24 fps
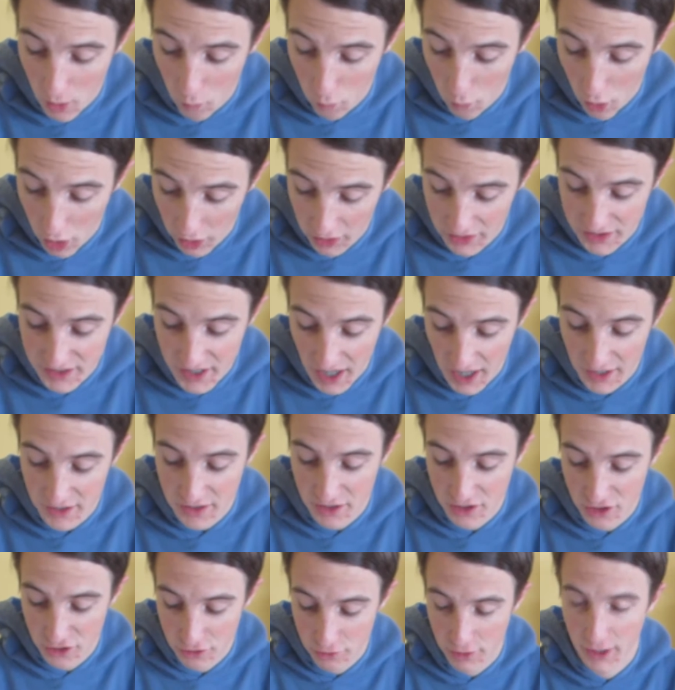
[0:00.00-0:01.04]
Wallace, Hunter,
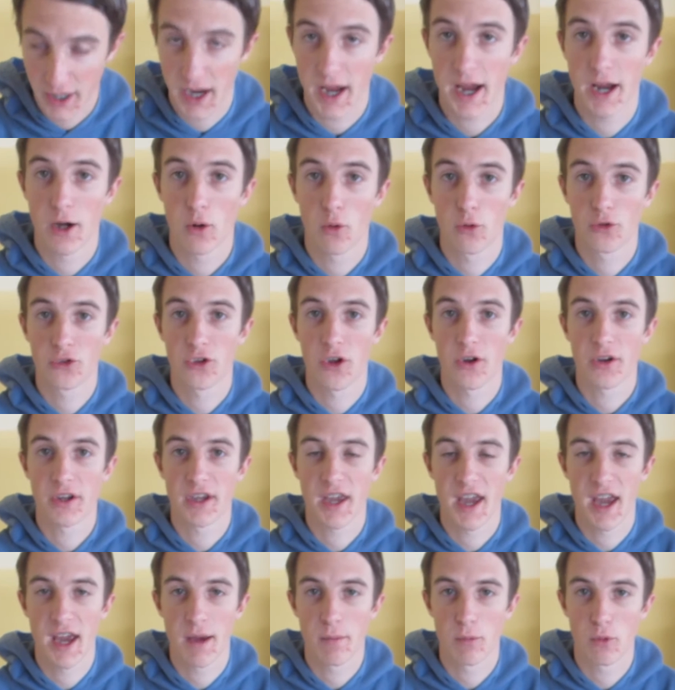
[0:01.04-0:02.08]
Stringer and also
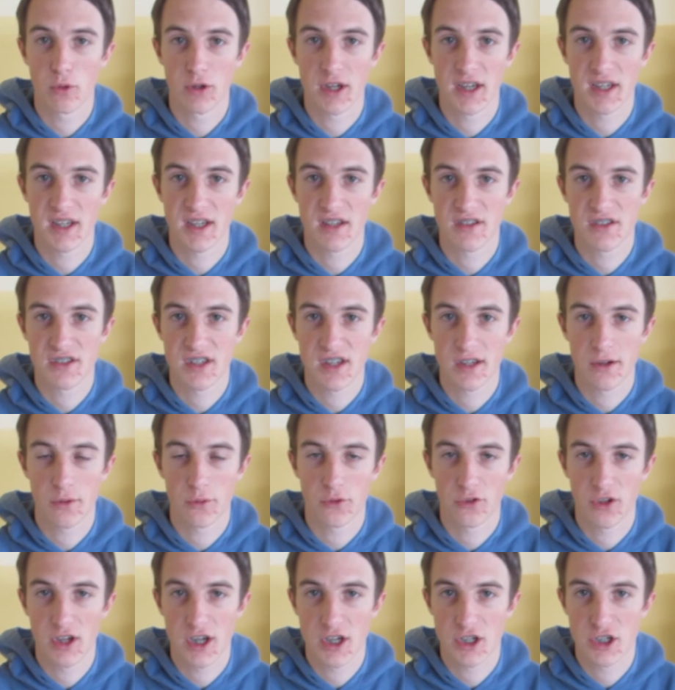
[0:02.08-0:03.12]
Campbell kicking
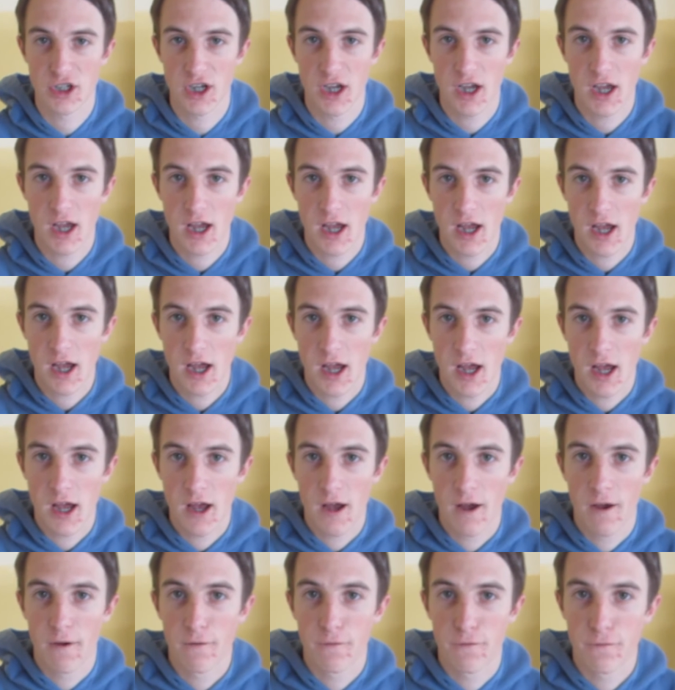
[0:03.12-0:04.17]
singles each
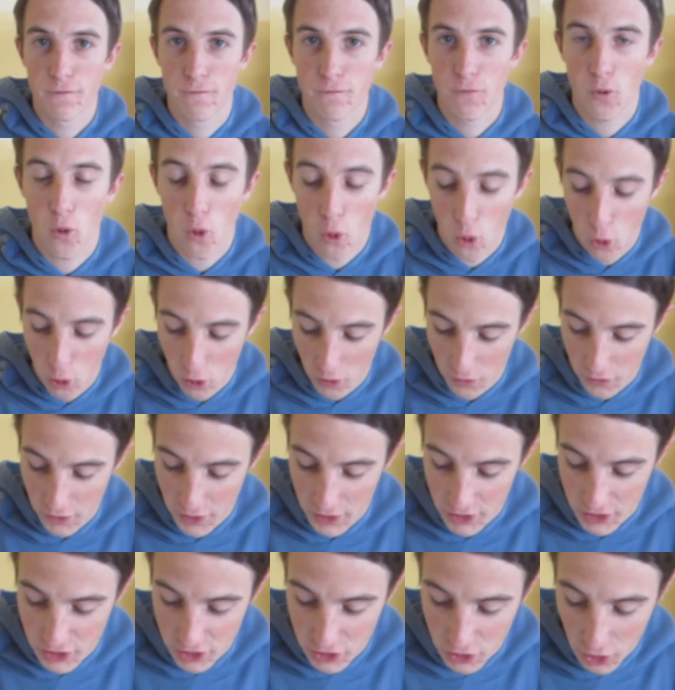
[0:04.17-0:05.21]
for the
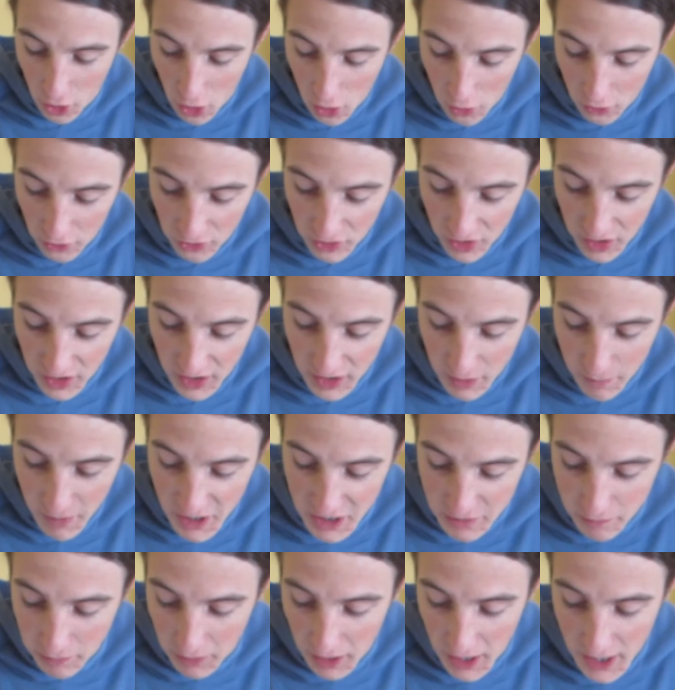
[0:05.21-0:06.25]
Dogs. And then the
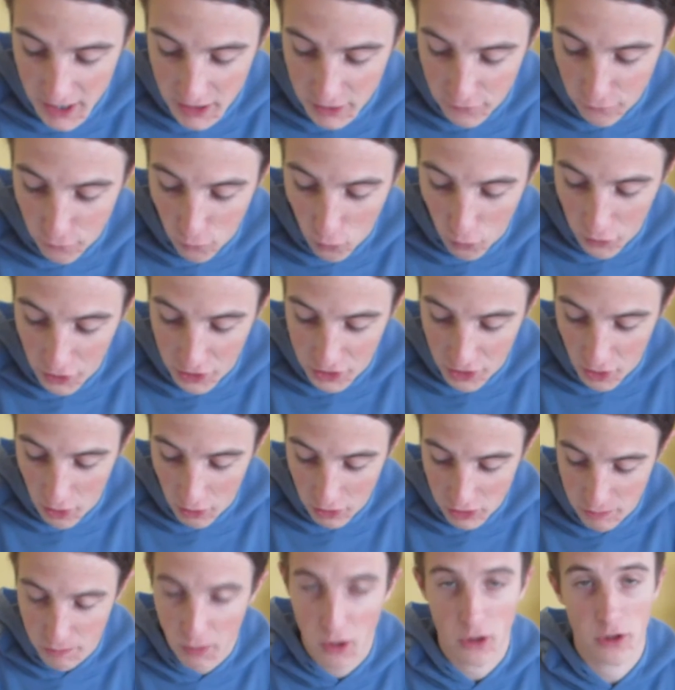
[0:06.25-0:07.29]
best players for the
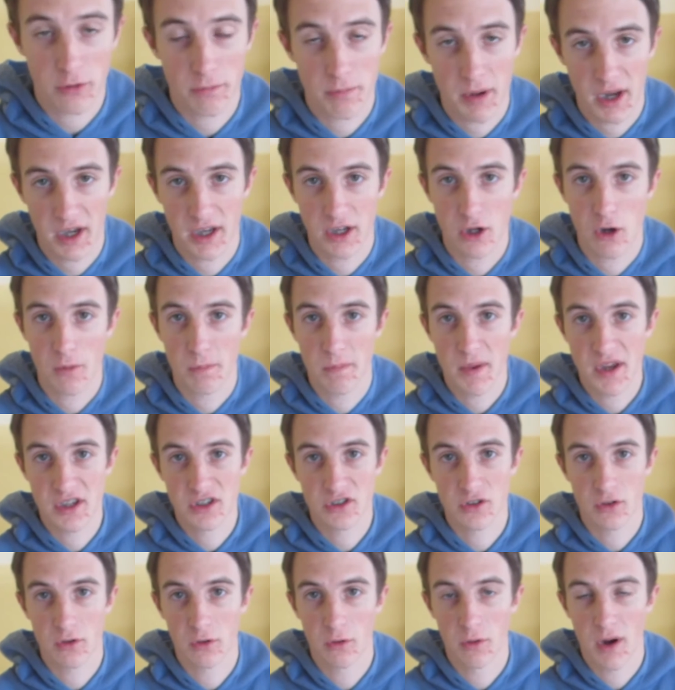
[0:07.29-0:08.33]
Dogs, Bontempelli got
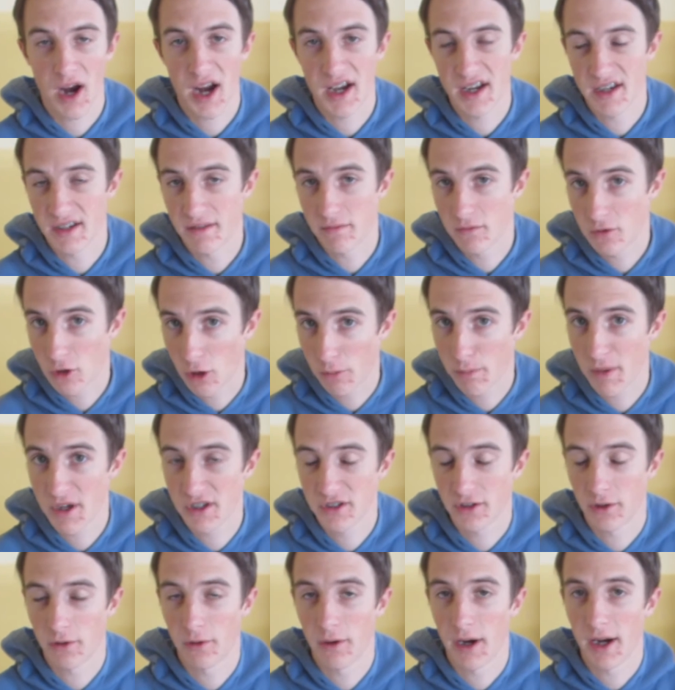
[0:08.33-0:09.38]
best on ground. He got
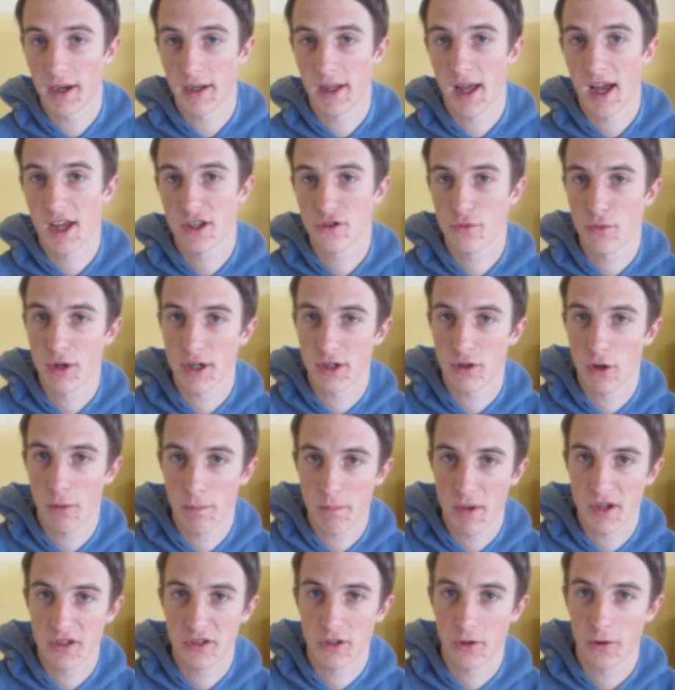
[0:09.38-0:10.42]
best on ground last week, got
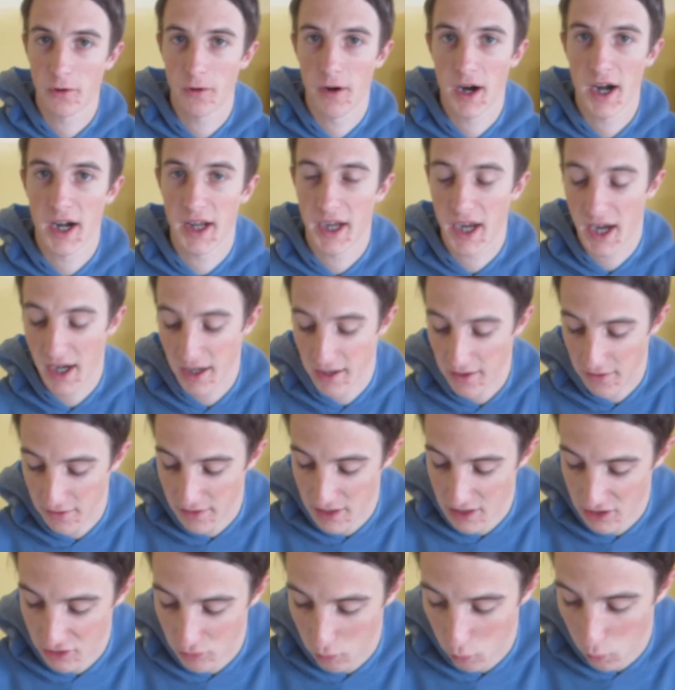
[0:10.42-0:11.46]
best on ground again
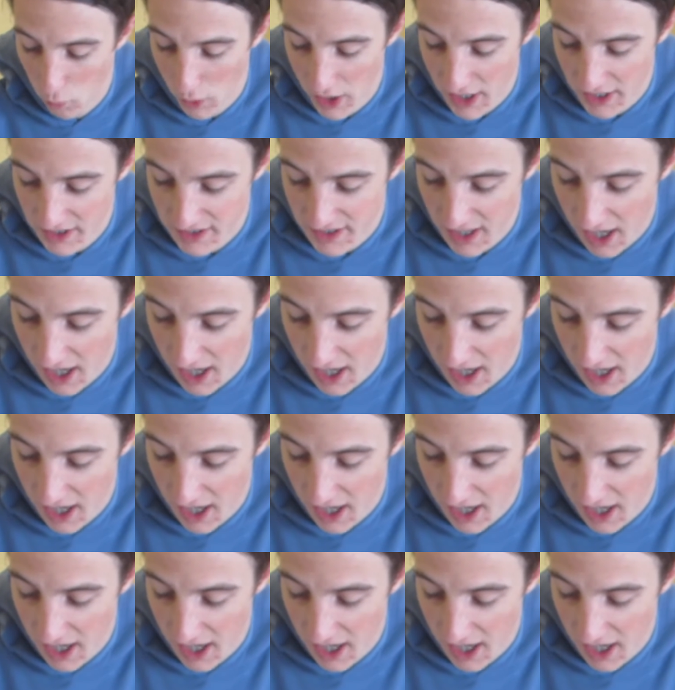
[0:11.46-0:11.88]
this week.